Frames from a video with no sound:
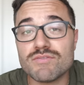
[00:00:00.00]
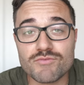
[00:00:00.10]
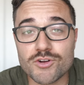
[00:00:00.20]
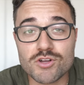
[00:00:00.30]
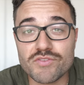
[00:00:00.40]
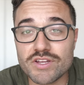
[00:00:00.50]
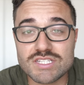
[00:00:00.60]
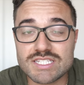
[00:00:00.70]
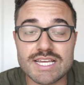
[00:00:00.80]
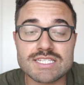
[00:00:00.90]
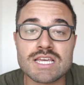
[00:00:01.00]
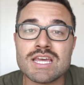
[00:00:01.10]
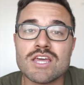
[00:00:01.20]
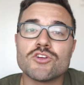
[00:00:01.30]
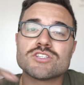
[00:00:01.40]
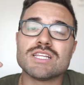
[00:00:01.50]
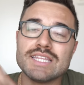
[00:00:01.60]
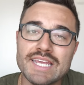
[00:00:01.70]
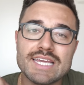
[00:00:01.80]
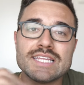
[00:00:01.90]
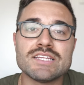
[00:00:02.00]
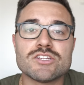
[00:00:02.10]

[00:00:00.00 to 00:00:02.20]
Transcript: vertical videos these days, there's a link in the